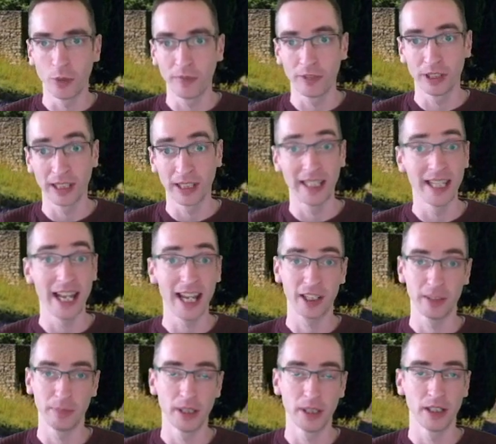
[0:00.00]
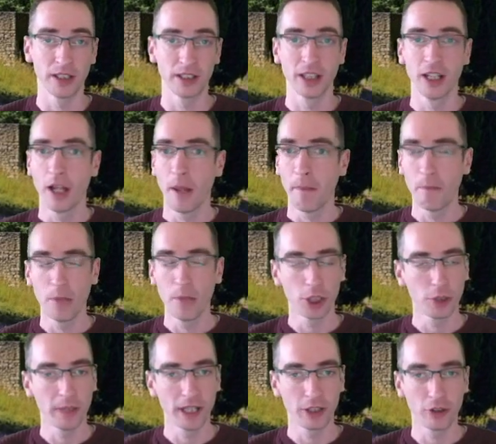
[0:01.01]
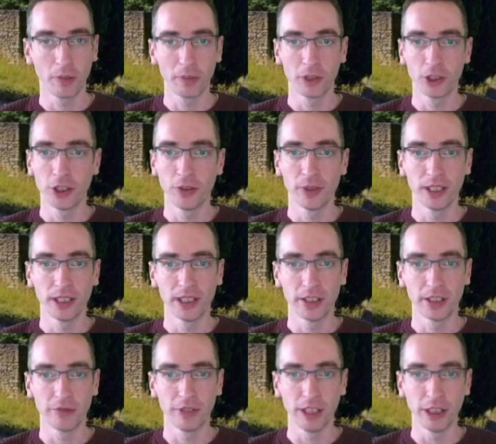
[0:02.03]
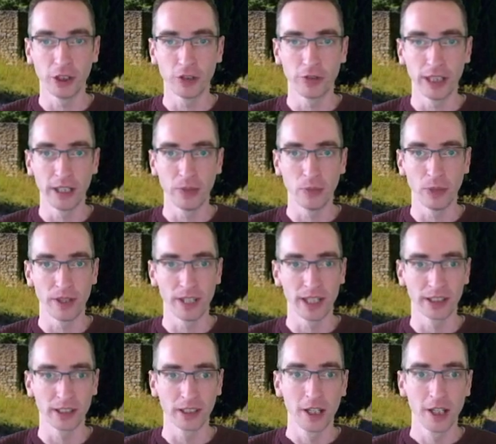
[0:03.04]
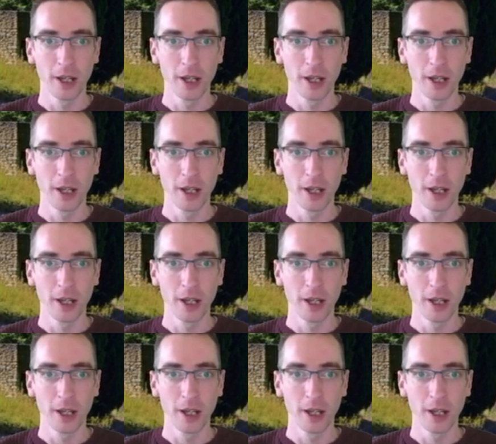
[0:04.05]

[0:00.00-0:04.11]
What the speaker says: Obviously in expert, much better opportunity to reach green with this.